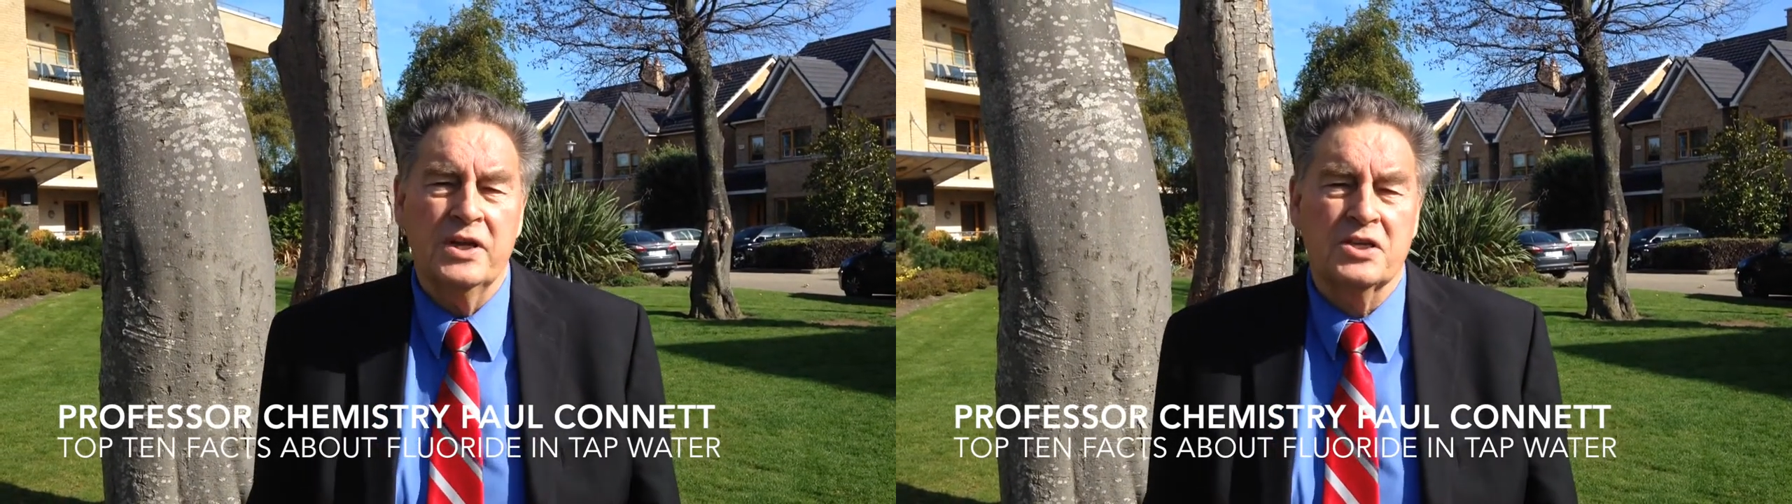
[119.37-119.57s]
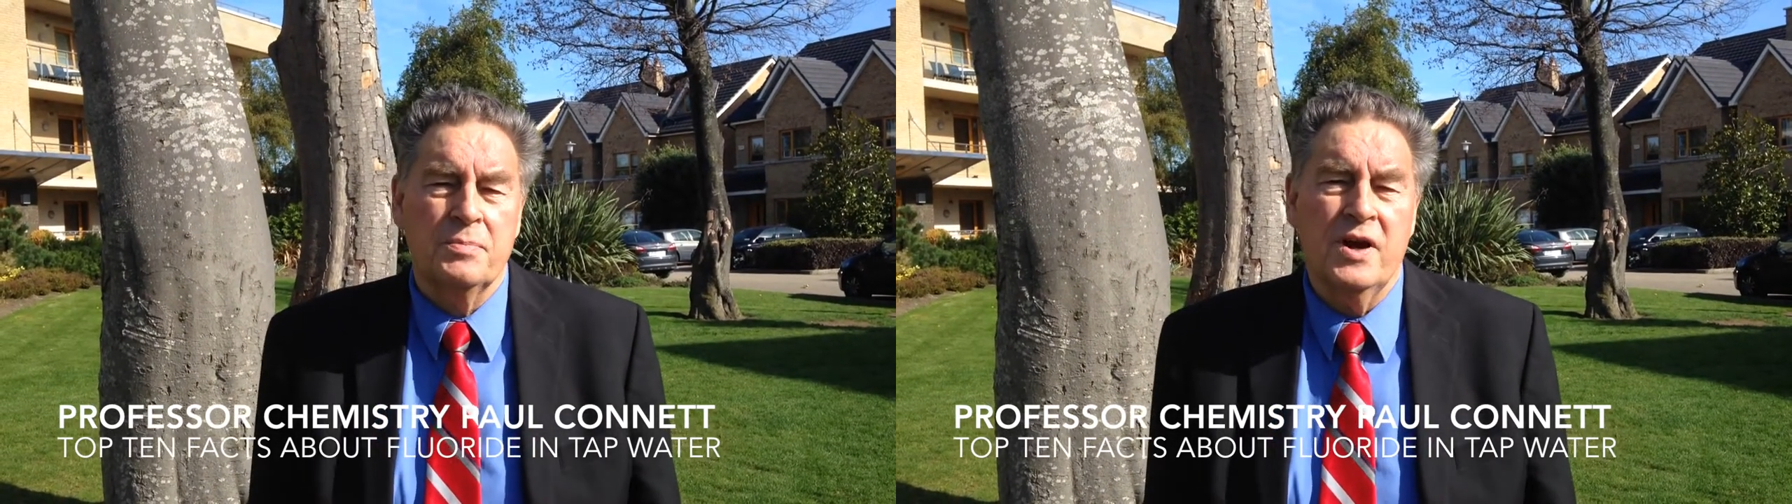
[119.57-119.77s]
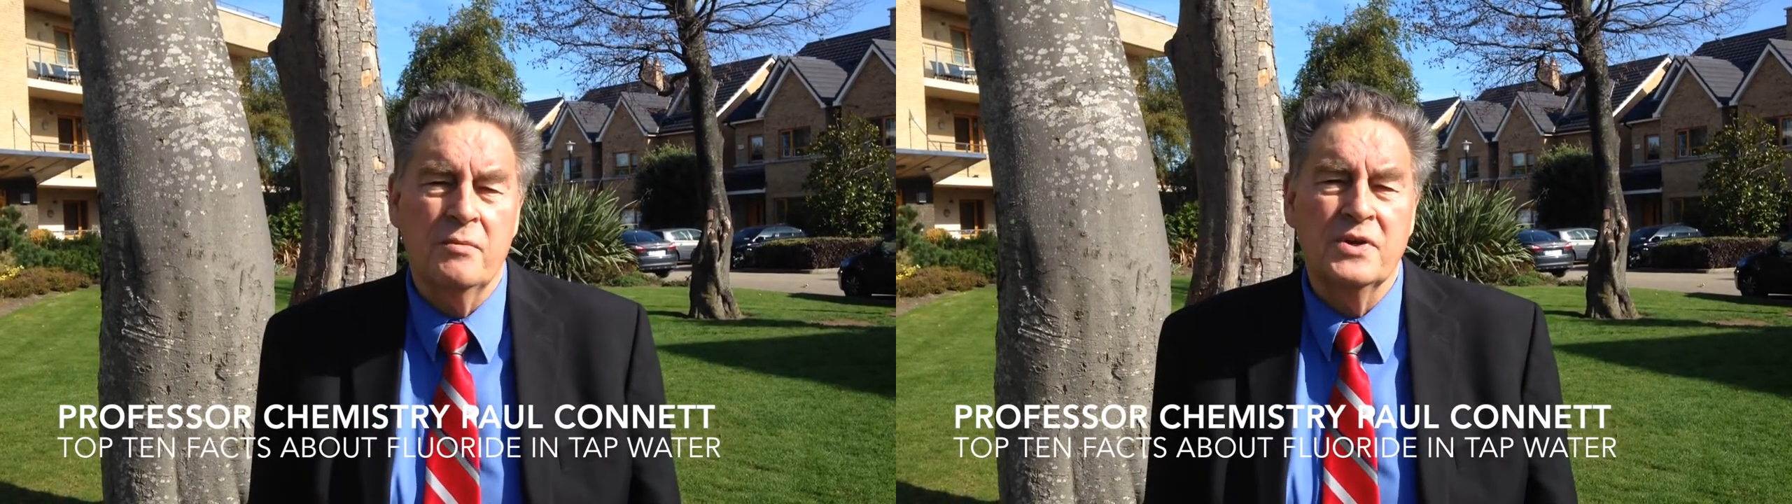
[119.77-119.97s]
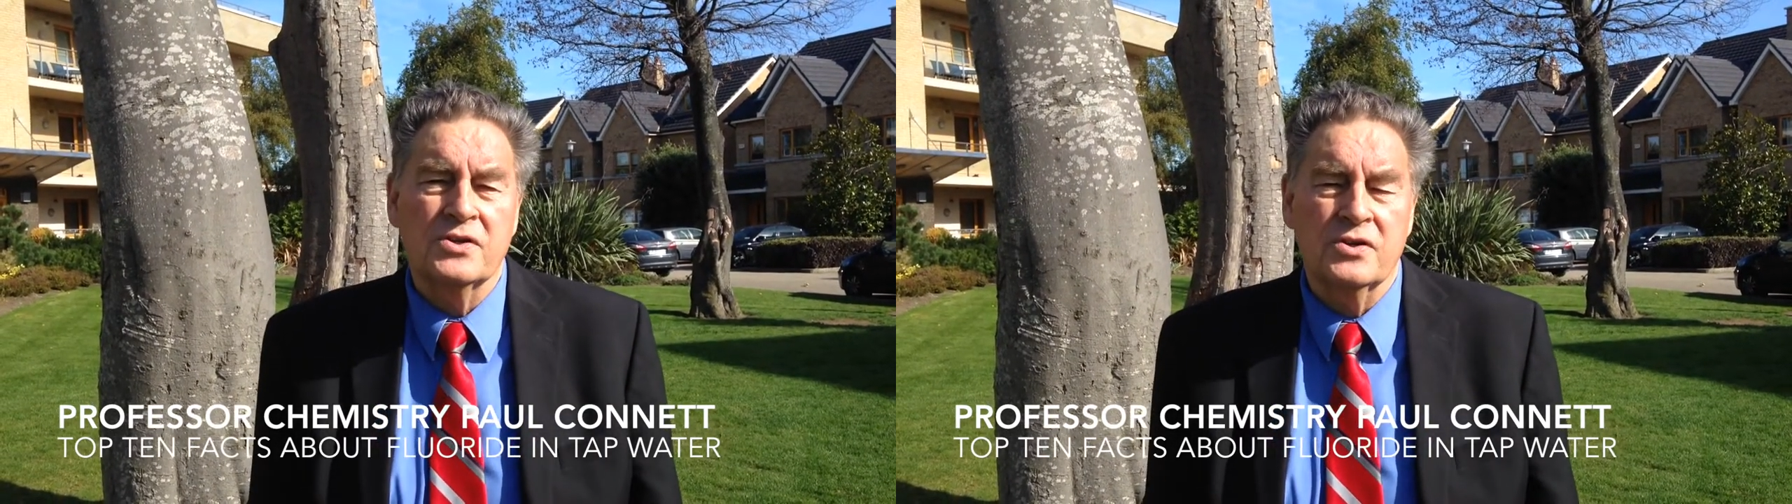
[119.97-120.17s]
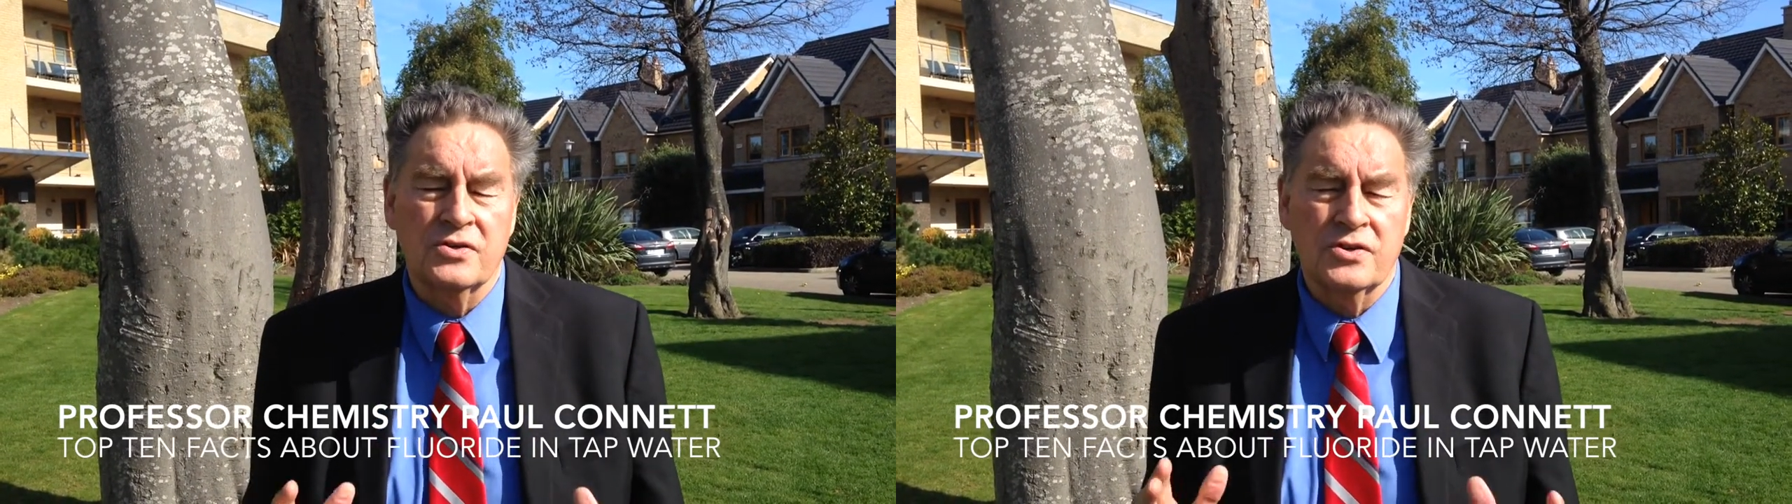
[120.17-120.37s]
experiments
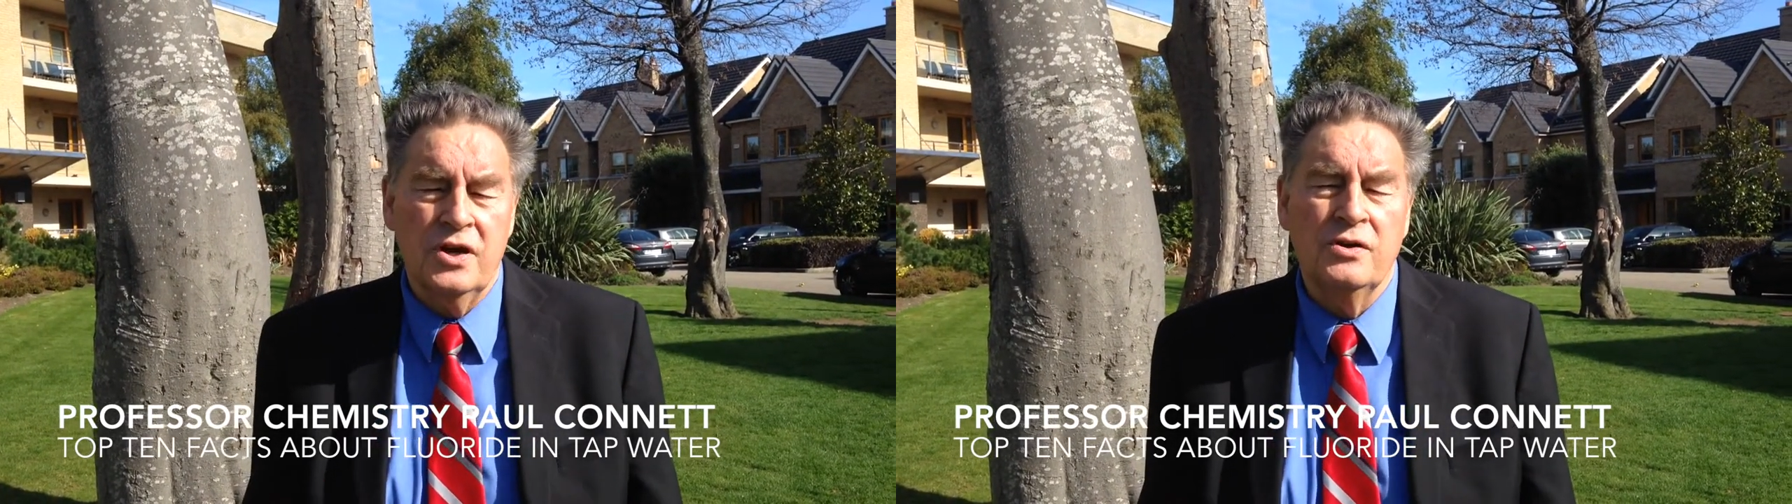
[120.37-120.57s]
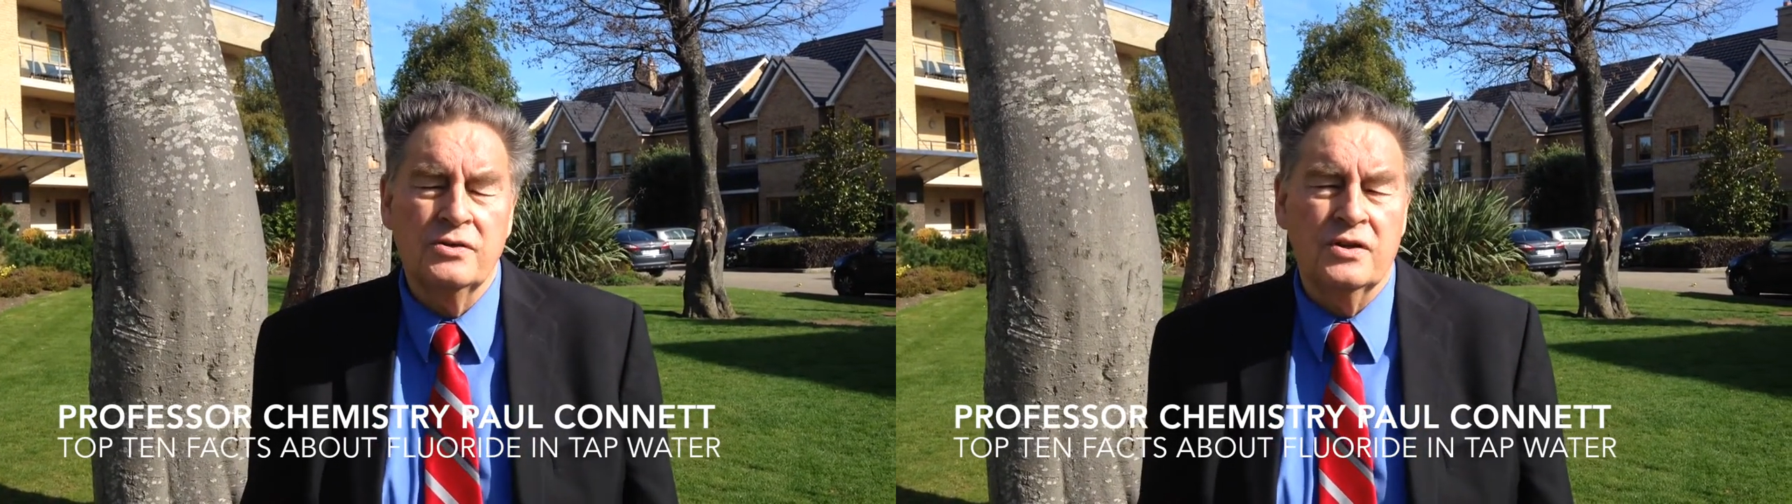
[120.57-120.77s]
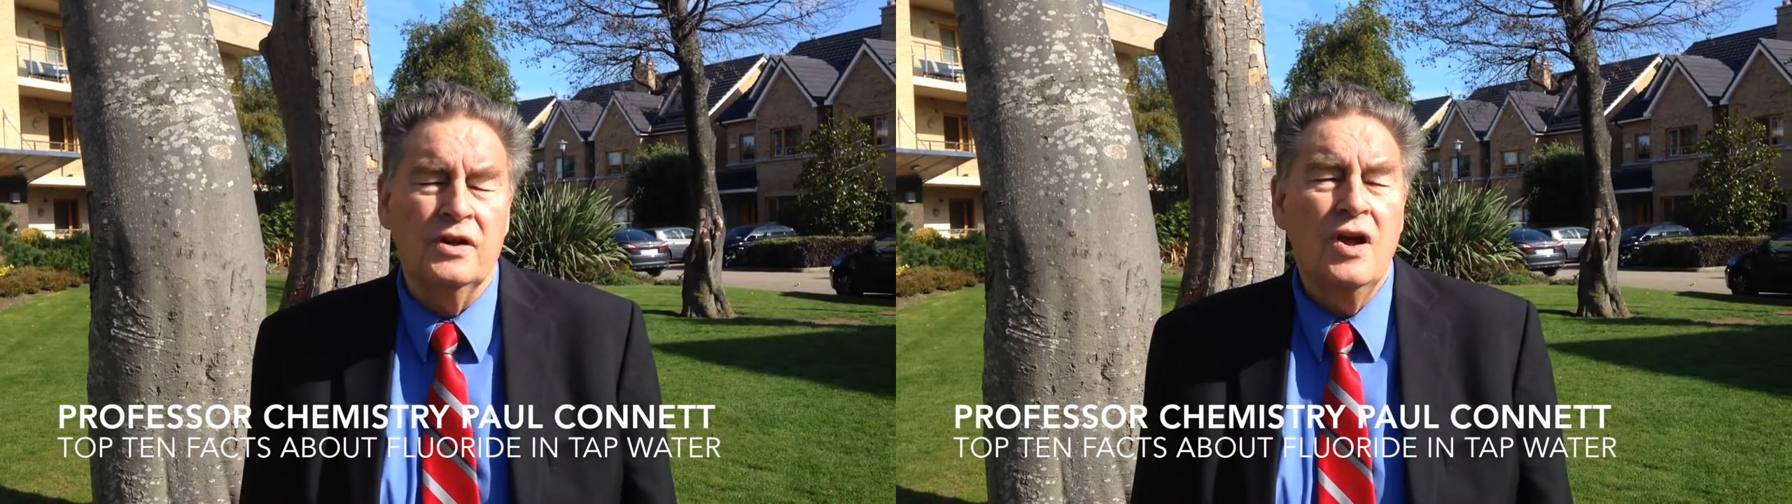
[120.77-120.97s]
which shows that